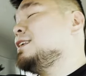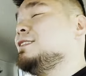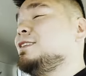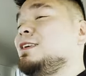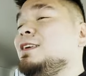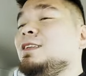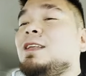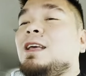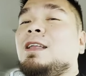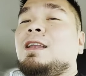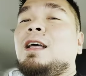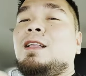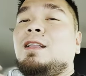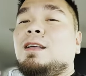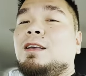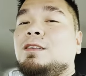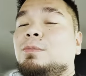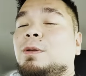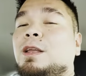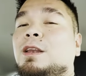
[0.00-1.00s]
seat, and I'll
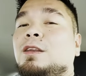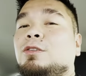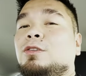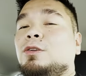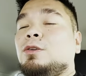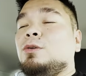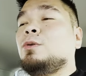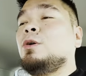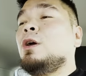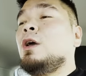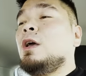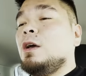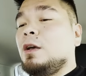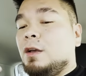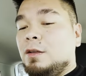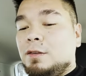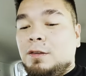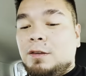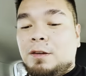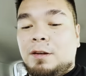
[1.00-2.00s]
explain it to you
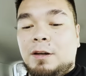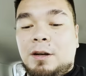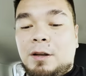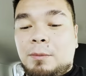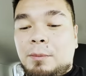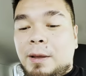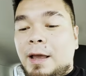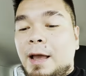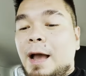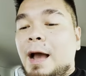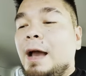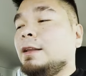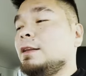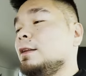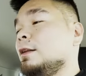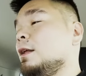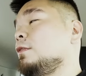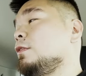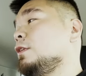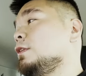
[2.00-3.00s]
considering my height
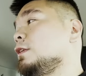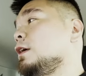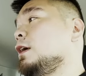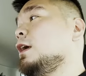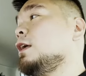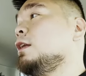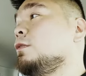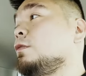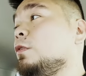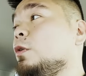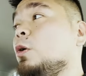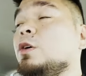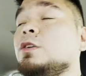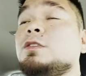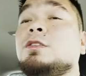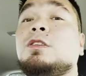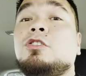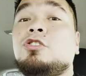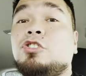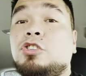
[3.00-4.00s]
and everything, and of
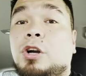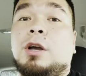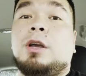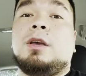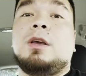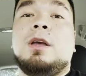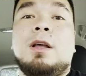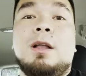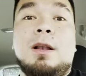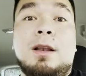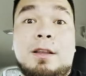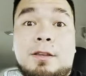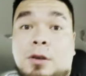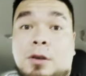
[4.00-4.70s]
course the trunk. Let's